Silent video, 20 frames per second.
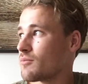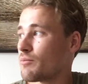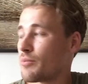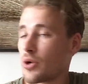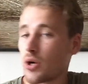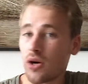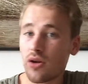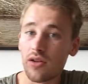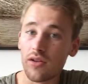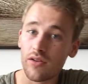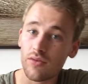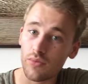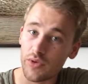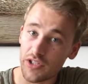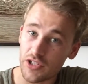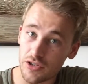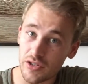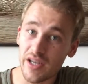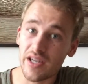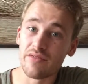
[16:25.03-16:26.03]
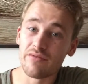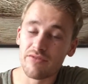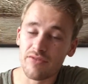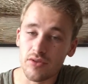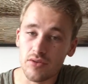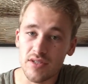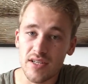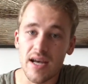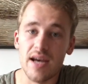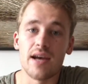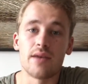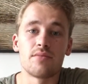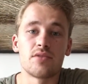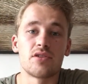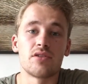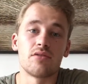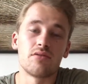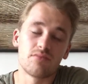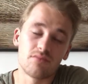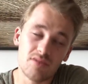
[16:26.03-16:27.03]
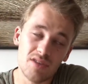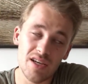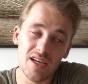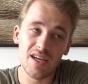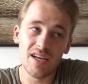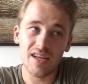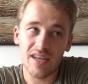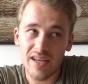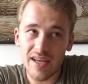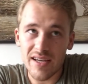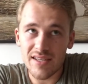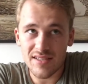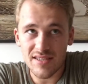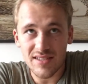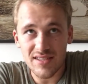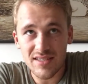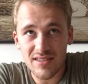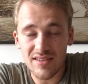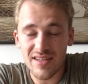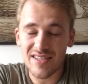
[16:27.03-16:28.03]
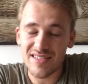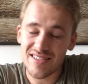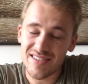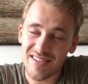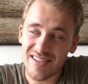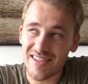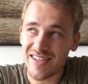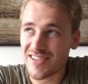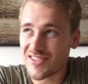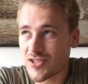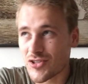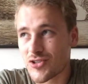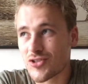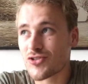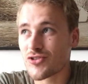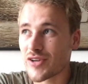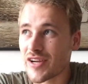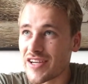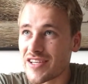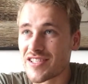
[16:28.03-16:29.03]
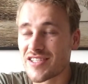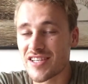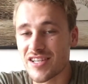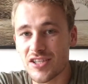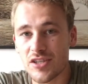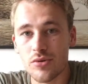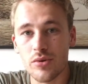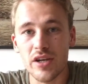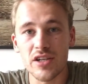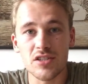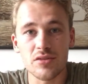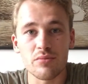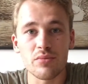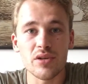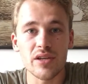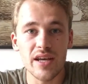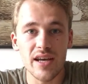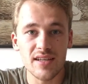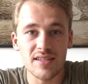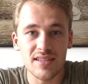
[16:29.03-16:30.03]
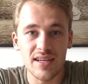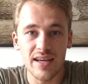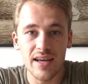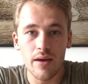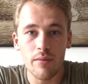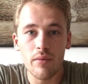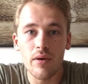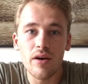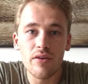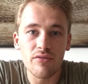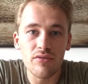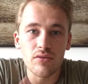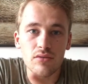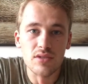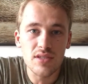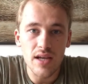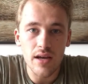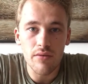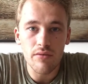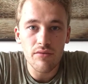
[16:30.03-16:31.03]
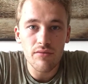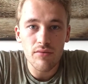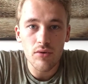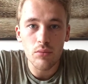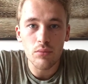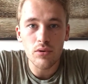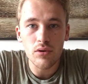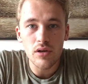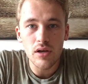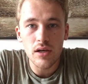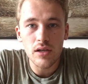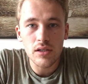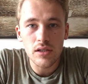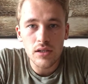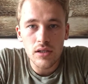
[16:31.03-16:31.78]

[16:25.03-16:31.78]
But we train full-time, so it's a strange situation. But yes, I am a full-time footballer.